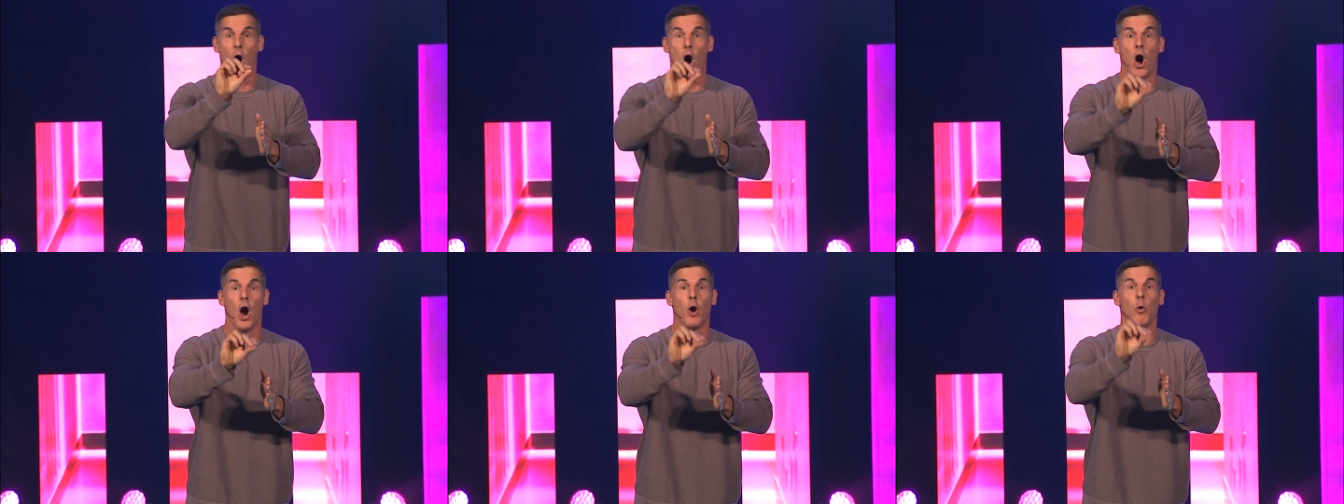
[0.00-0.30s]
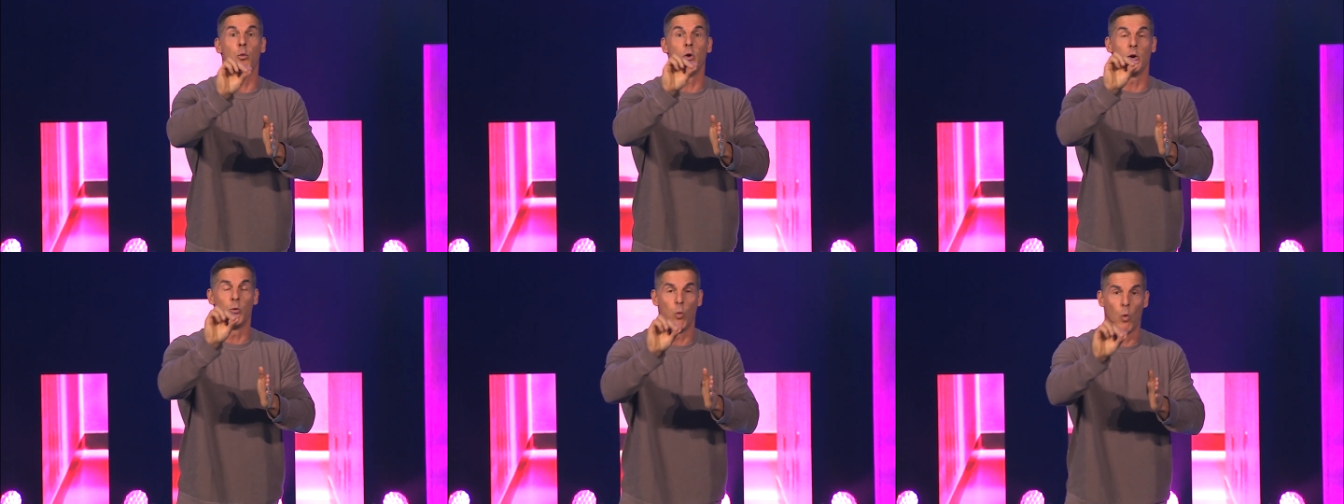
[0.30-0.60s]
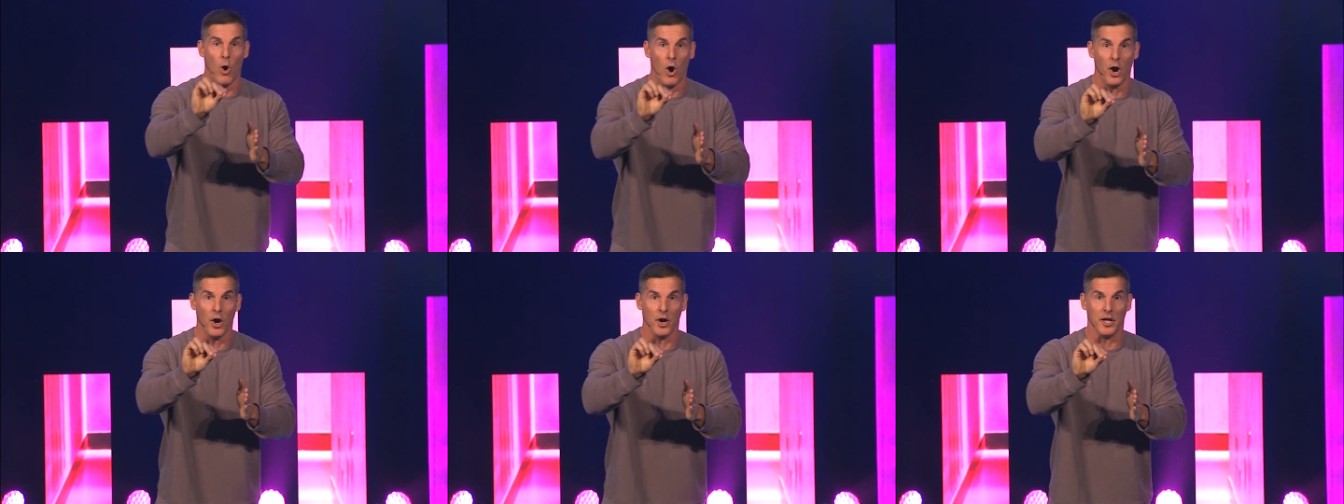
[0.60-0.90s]
are
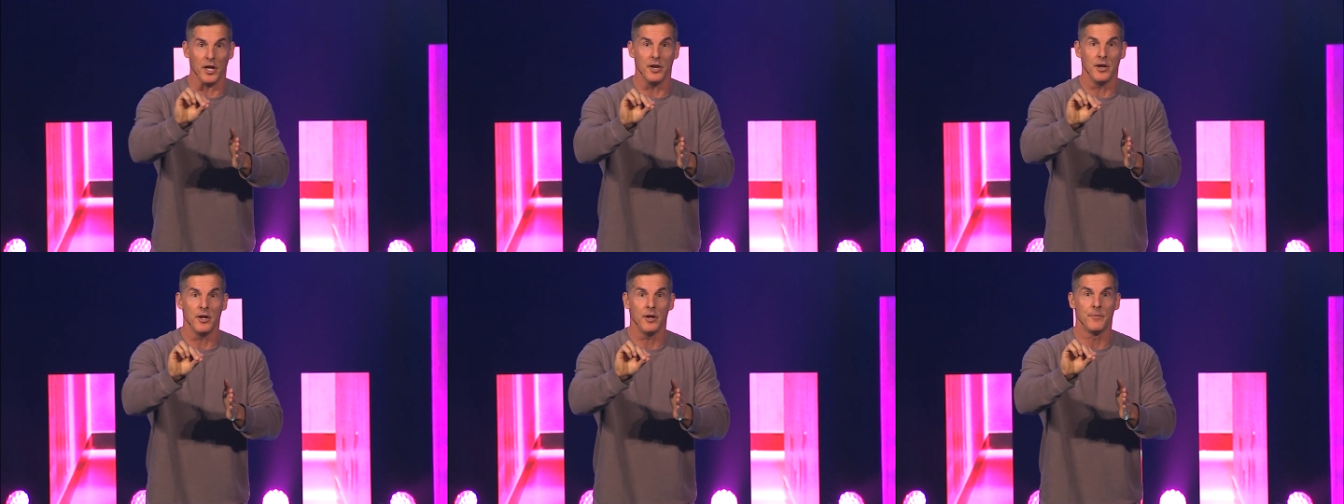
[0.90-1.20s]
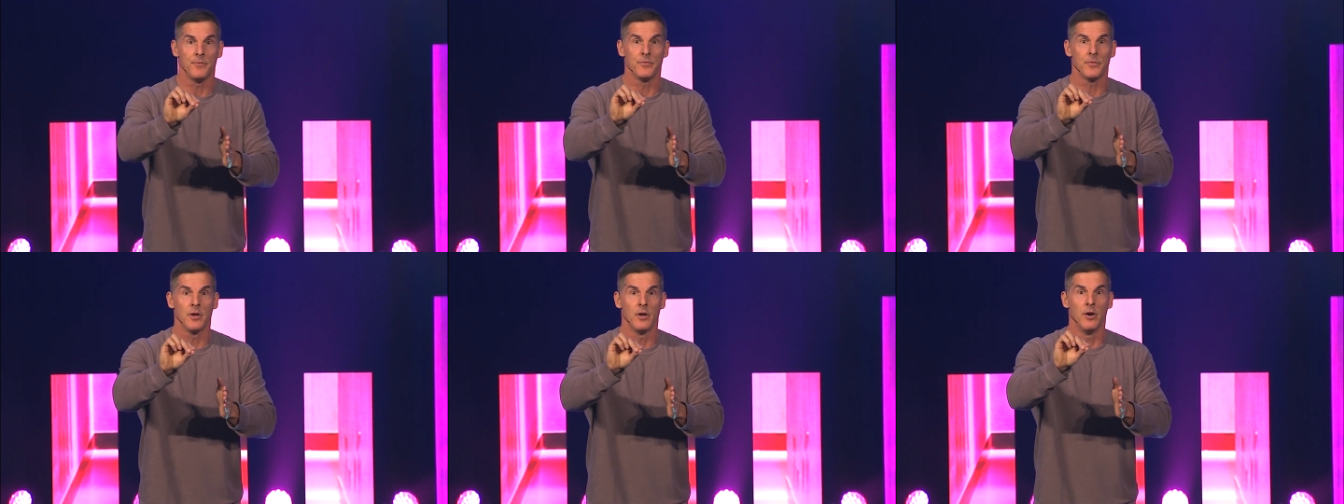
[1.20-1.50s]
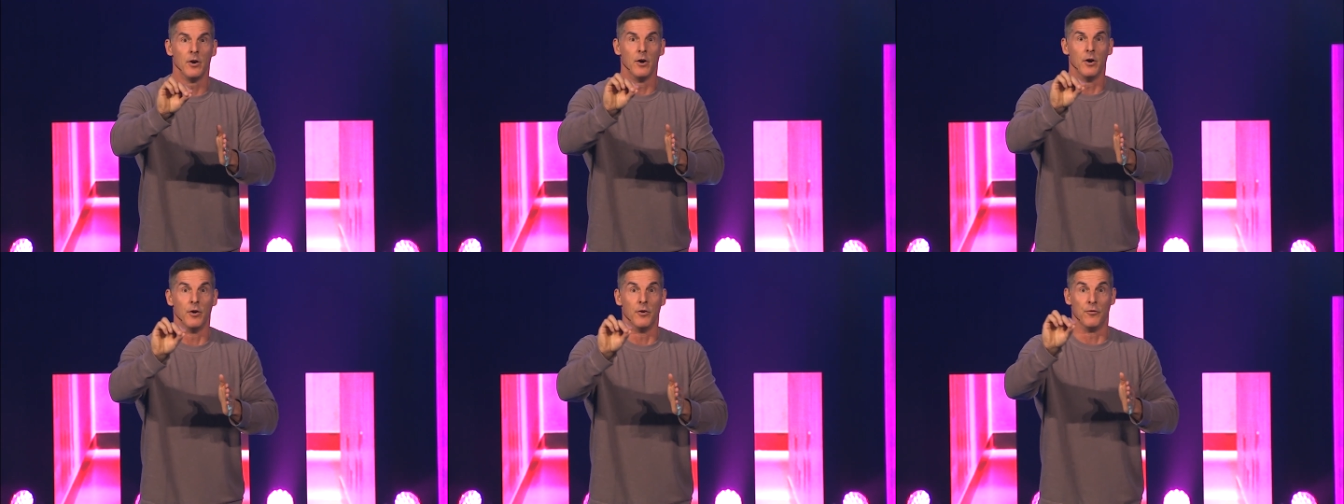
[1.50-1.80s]
rewarded
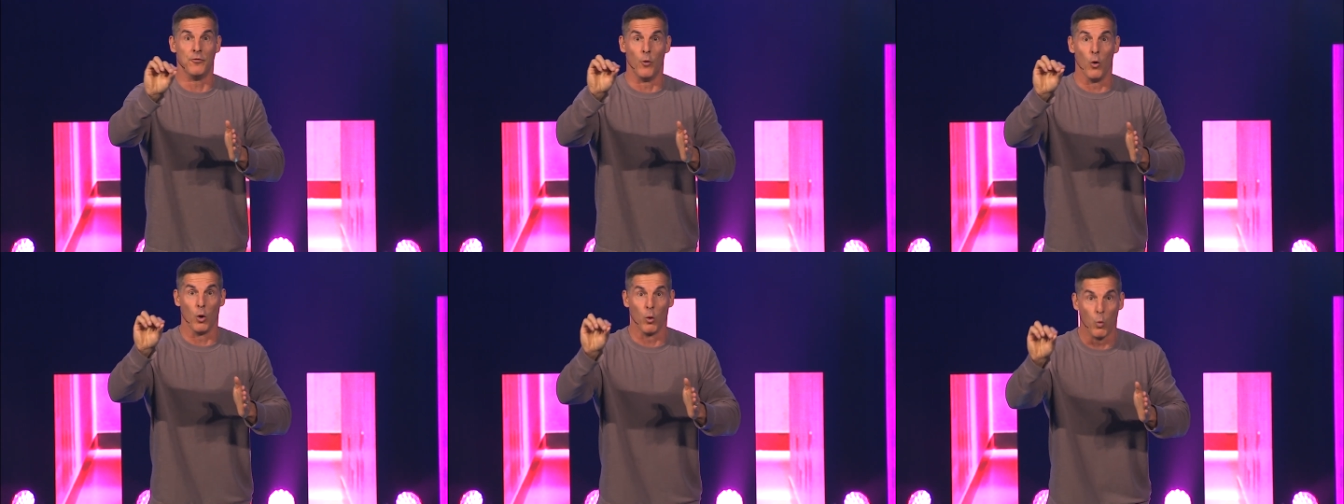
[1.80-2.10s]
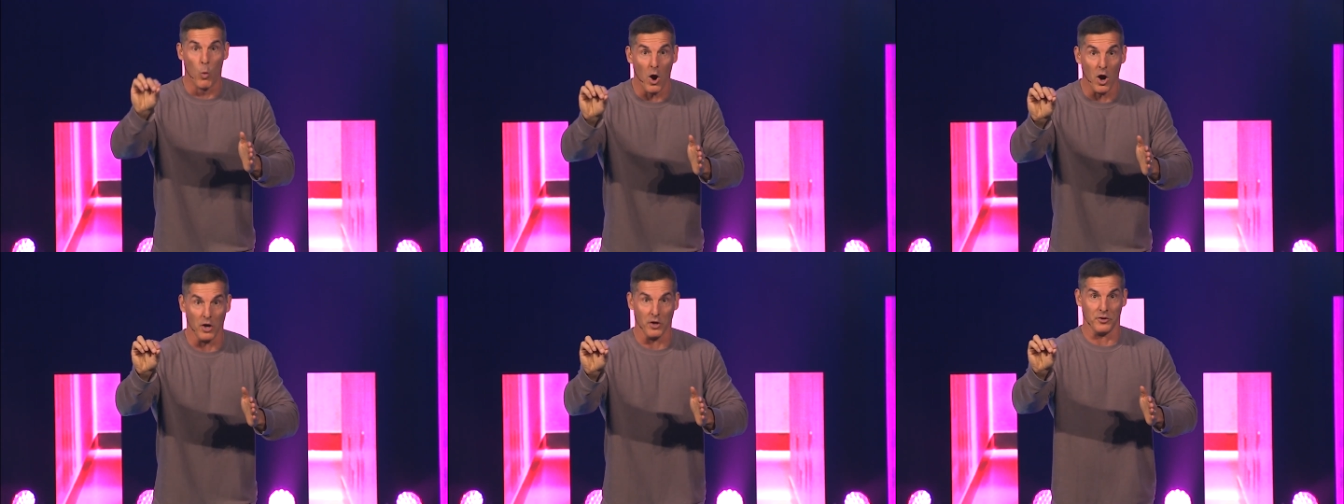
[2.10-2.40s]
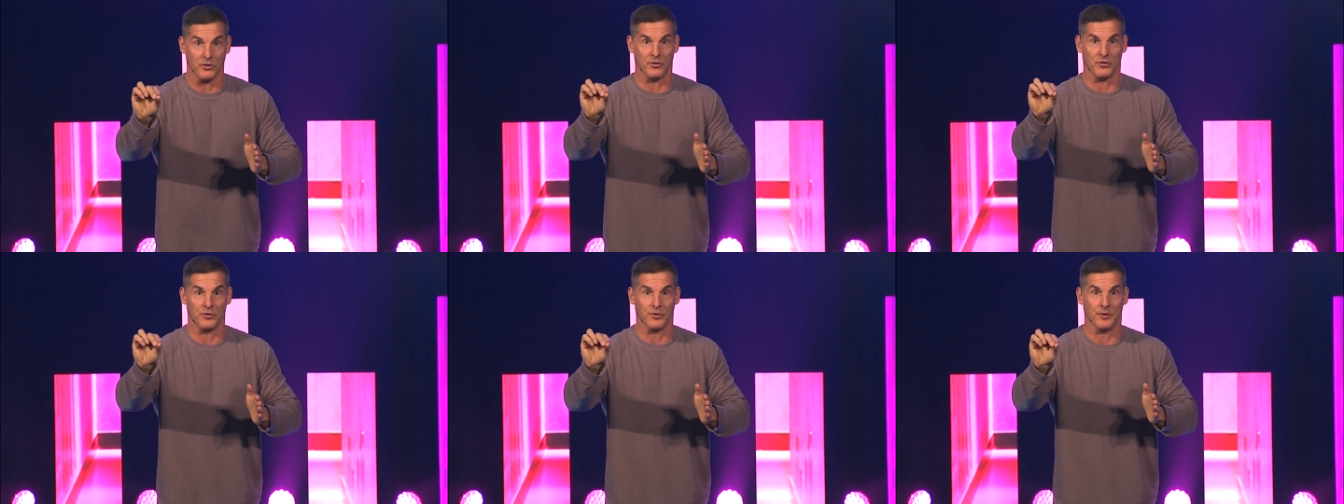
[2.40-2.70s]
for
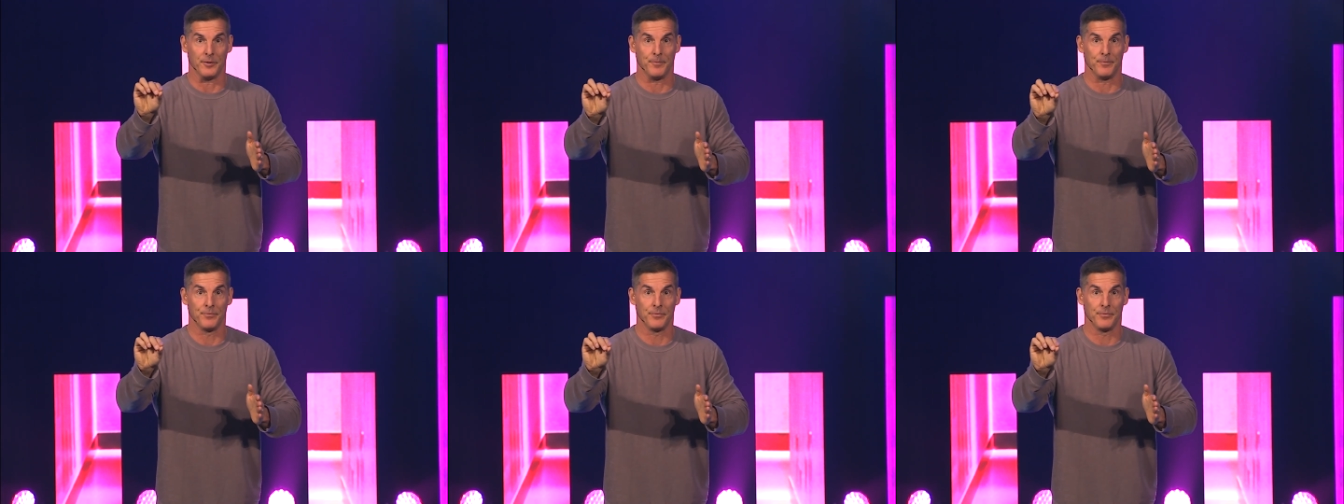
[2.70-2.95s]
works.